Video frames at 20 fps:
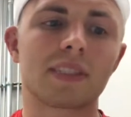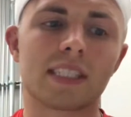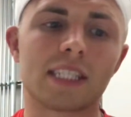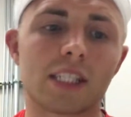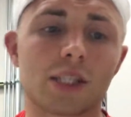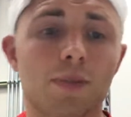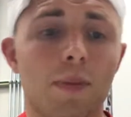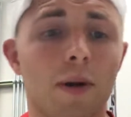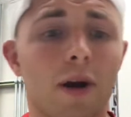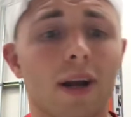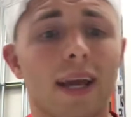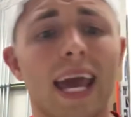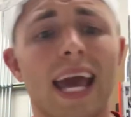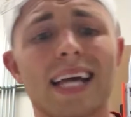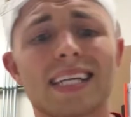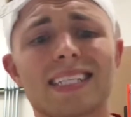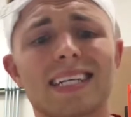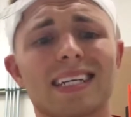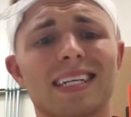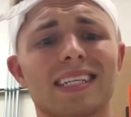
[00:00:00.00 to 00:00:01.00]
D-aspartic
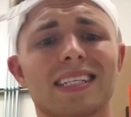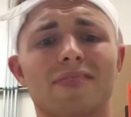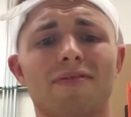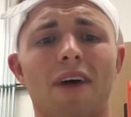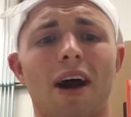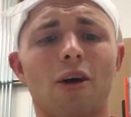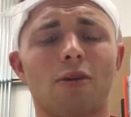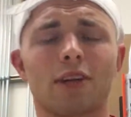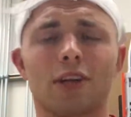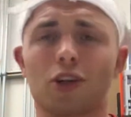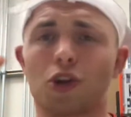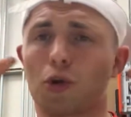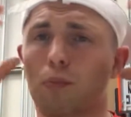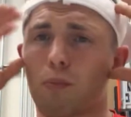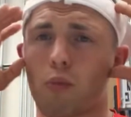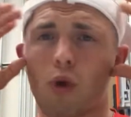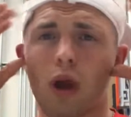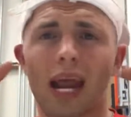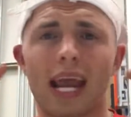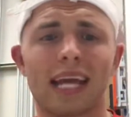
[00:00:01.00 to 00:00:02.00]
acid is found in your
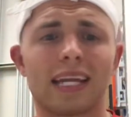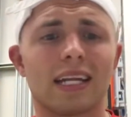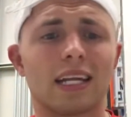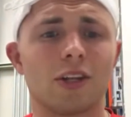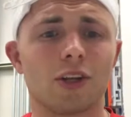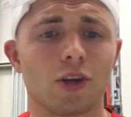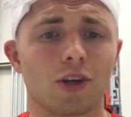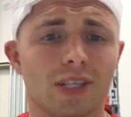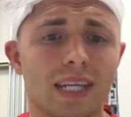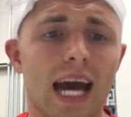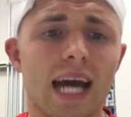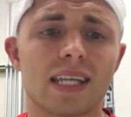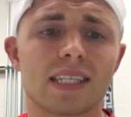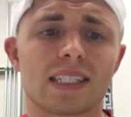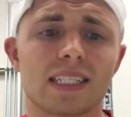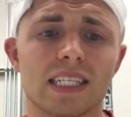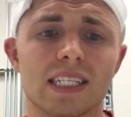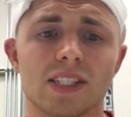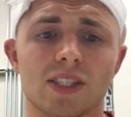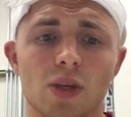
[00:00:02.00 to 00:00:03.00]
brain and your
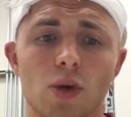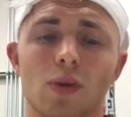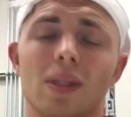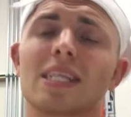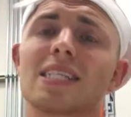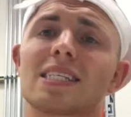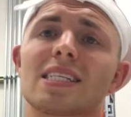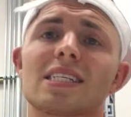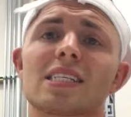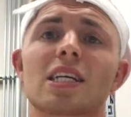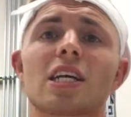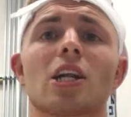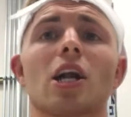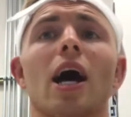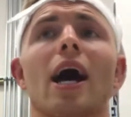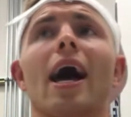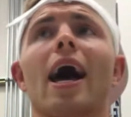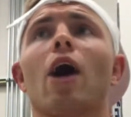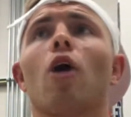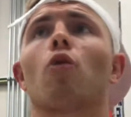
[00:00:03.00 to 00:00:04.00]
testes, so this is going
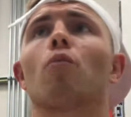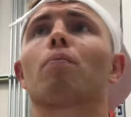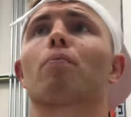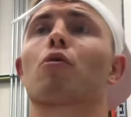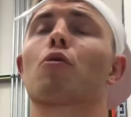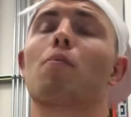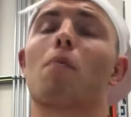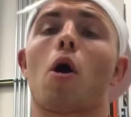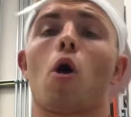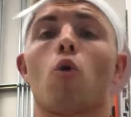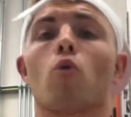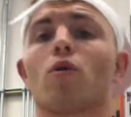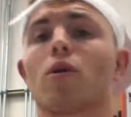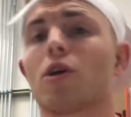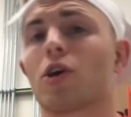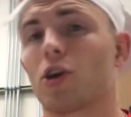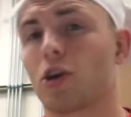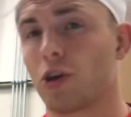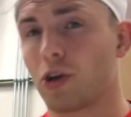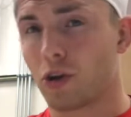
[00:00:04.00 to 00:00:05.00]
to help promote
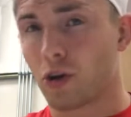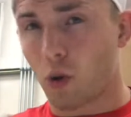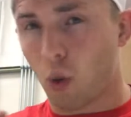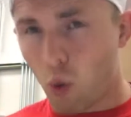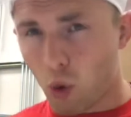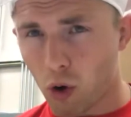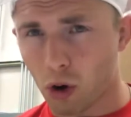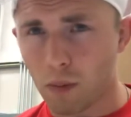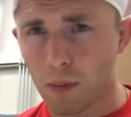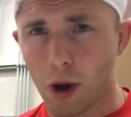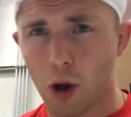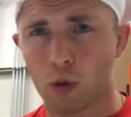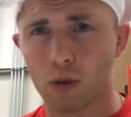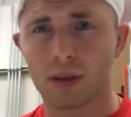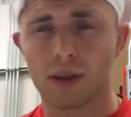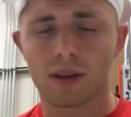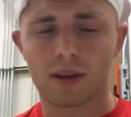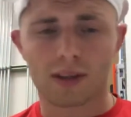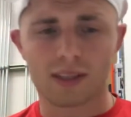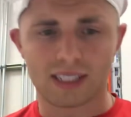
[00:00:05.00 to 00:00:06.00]
your
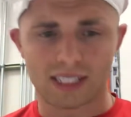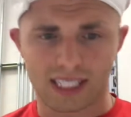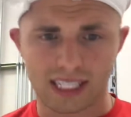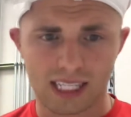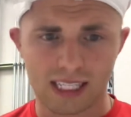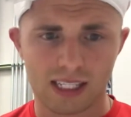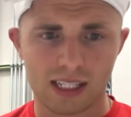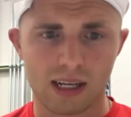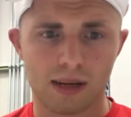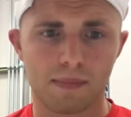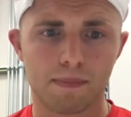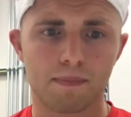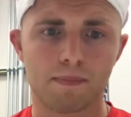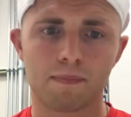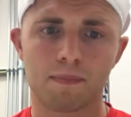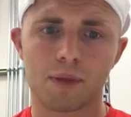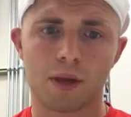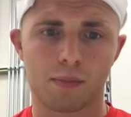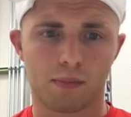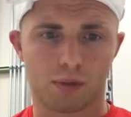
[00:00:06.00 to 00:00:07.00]
hormone system
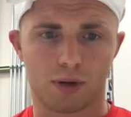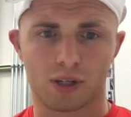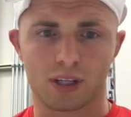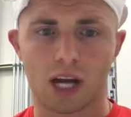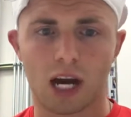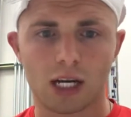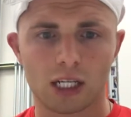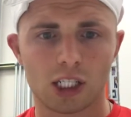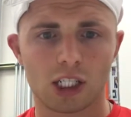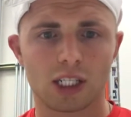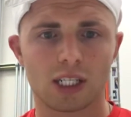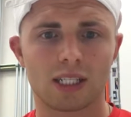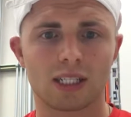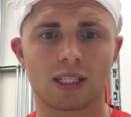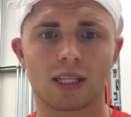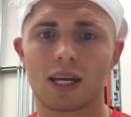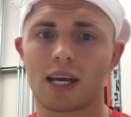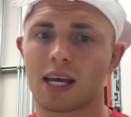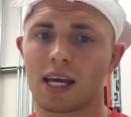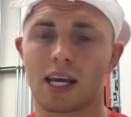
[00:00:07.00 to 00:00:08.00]
production
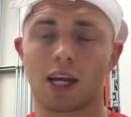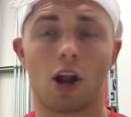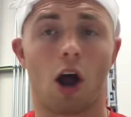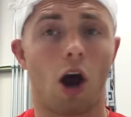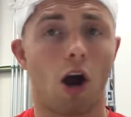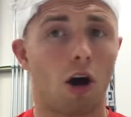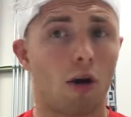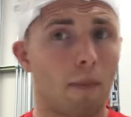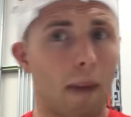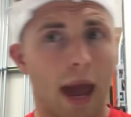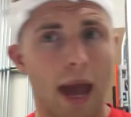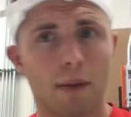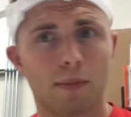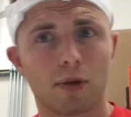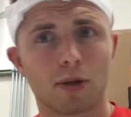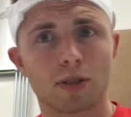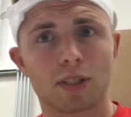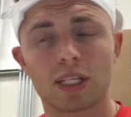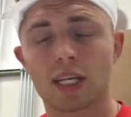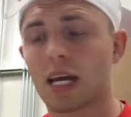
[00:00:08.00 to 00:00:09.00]
in all
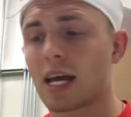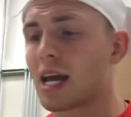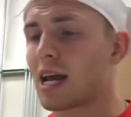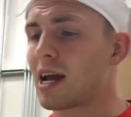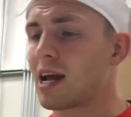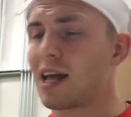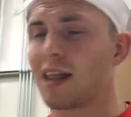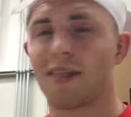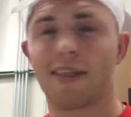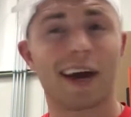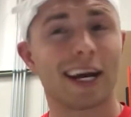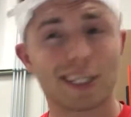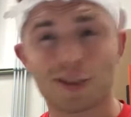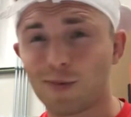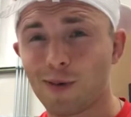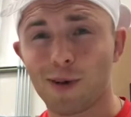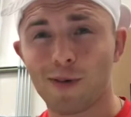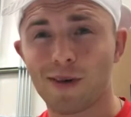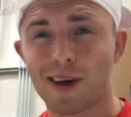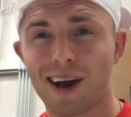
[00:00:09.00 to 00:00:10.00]
mammals, and that's
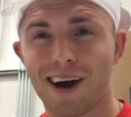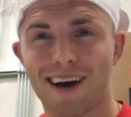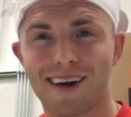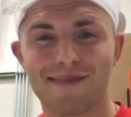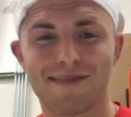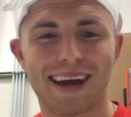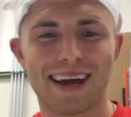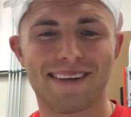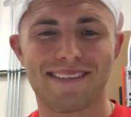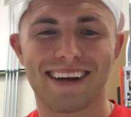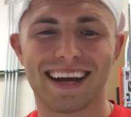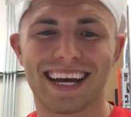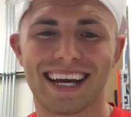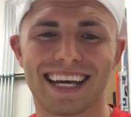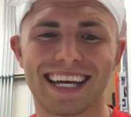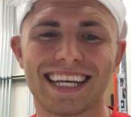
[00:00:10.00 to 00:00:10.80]
what we are, baby.